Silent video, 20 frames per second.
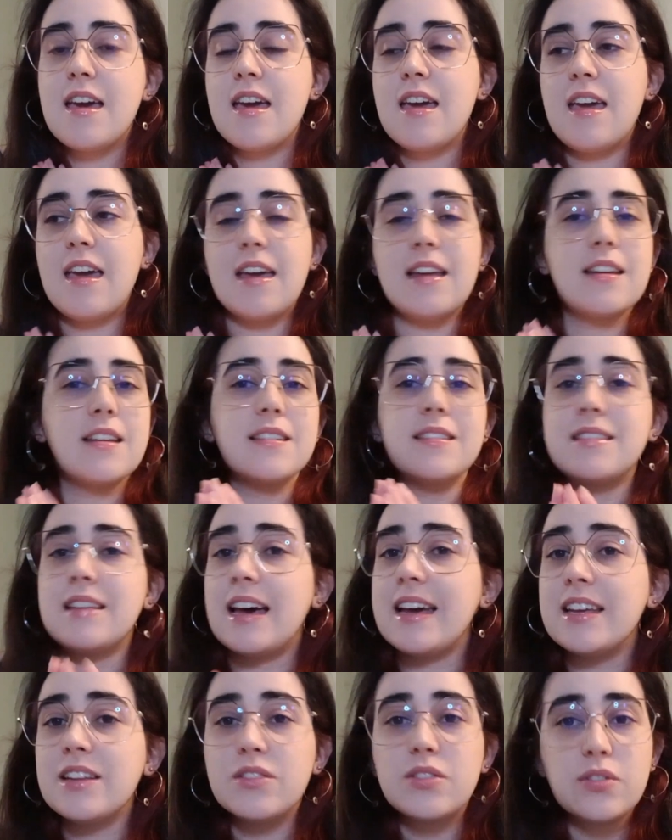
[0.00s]
and
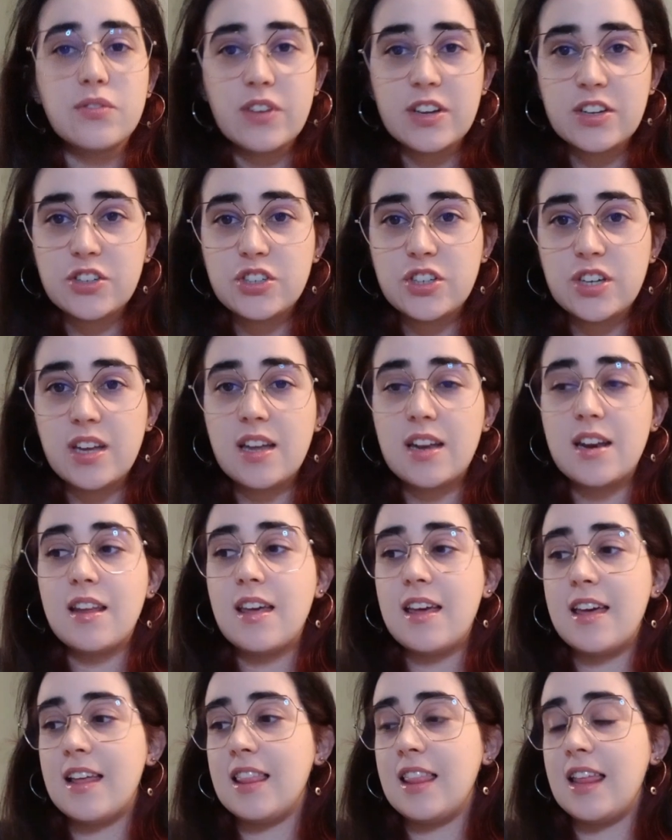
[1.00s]
science fiction
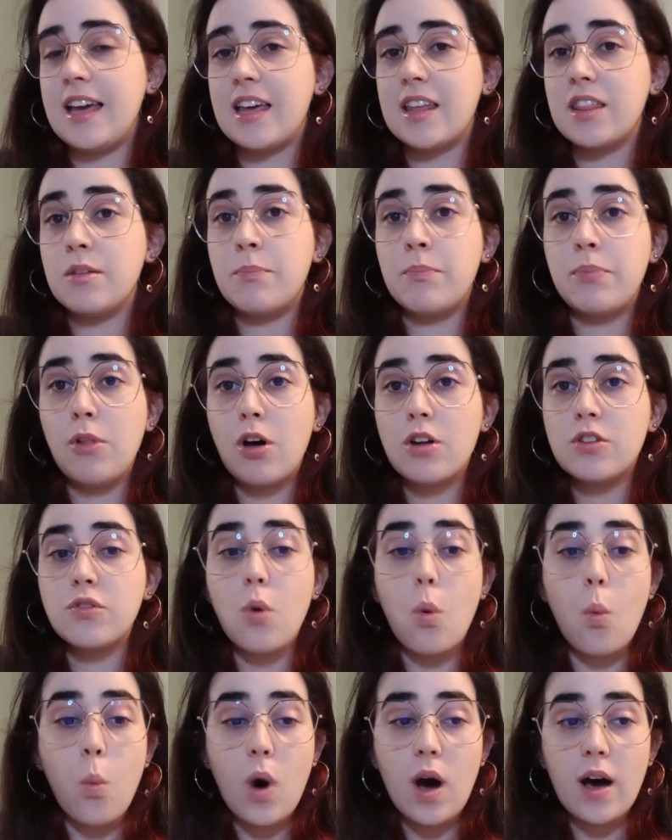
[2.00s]
and like the
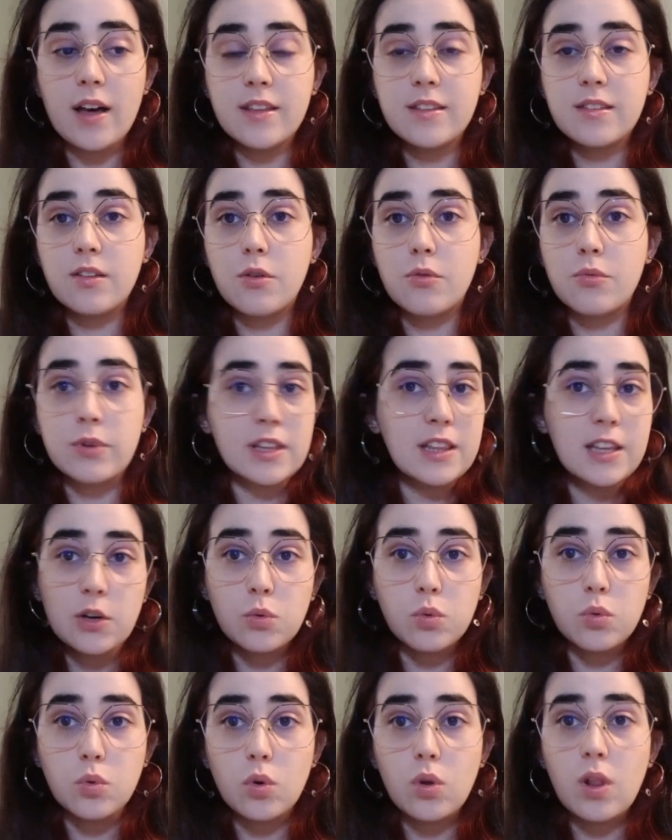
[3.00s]
plot was really
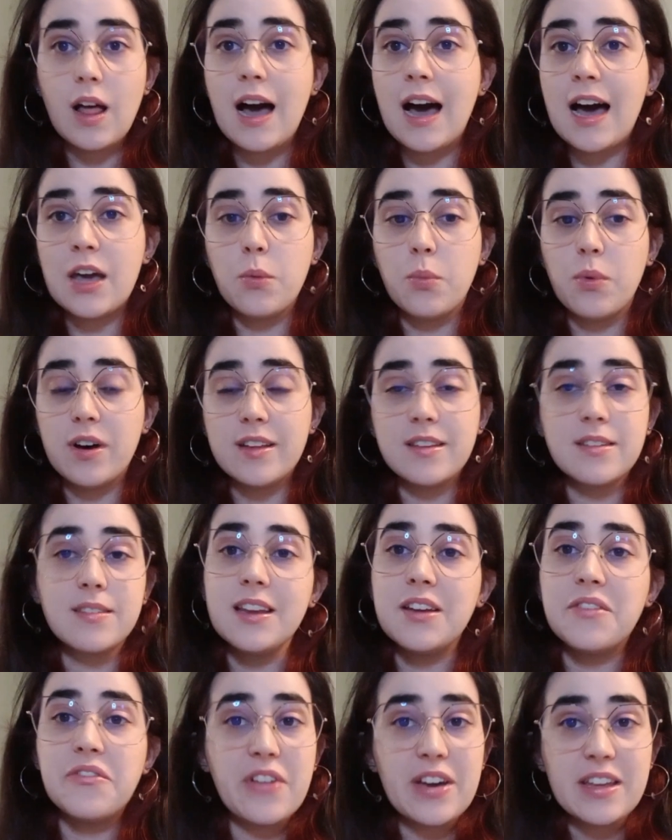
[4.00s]
cool. I was
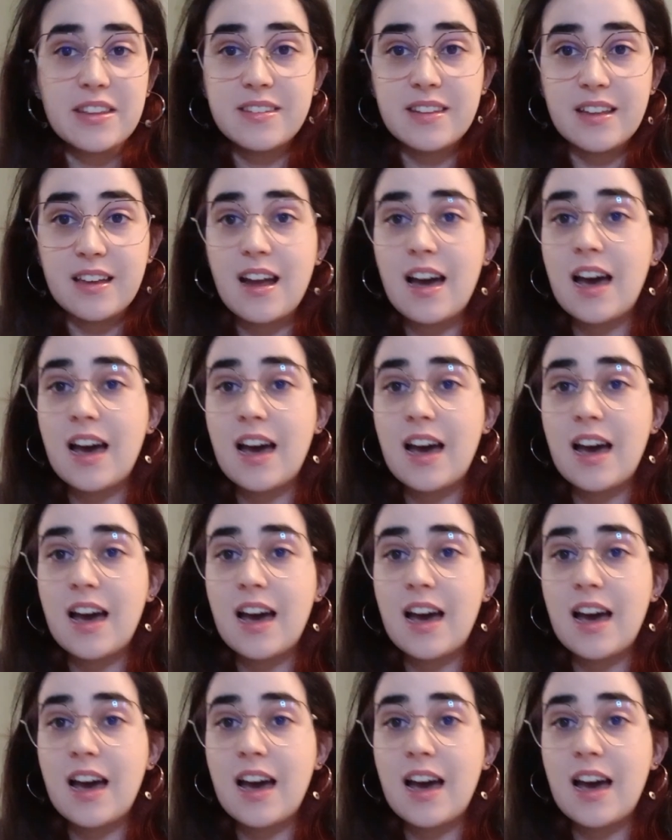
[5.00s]
invested.